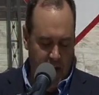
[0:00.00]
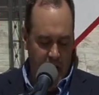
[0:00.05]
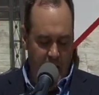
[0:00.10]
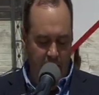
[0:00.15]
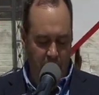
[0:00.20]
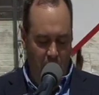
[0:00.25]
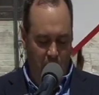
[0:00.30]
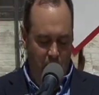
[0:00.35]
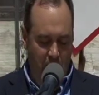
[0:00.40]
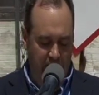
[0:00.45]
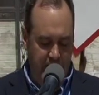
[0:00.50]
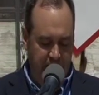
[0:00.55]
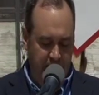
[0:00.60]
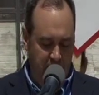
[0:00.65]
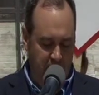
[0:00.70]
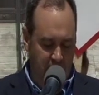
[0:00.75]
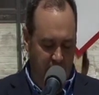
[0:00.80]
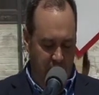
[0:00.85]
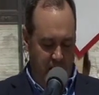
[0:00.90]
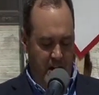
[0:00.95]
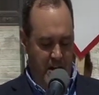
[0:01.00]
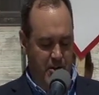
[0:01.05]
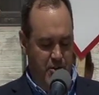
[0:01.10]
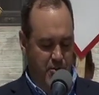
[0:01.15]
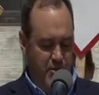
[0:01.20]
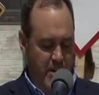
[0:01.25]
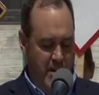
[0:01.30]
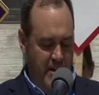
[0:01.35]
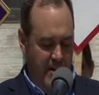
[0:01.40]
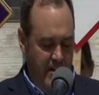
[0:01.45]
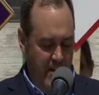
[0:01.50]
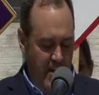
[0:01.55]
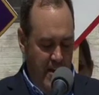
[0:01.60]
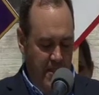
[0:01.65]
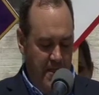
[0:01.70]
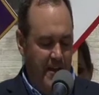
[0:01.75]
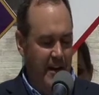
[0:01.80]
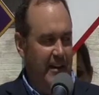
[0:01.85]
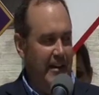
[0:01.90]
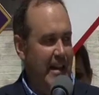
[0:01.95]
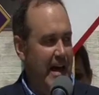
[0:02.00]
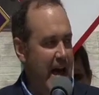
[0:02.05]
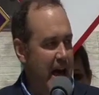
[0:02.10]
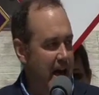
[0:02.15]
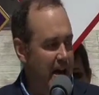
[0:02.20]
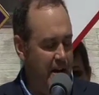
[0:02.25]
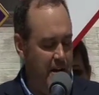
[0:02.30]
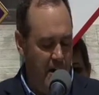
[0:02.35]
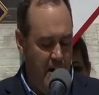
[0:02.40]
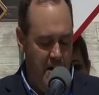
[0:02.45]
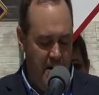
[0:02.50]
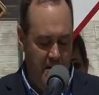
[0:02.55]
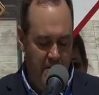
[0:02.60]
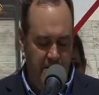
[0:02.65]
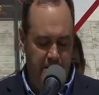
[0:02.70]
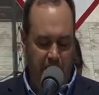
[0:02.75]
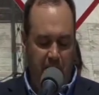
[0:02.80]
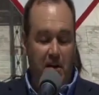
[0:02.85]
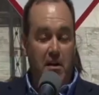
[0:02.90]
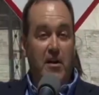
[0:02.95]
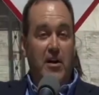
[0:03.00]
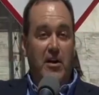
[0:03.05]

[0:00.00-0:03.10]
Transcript: In the rest of the country, the lack of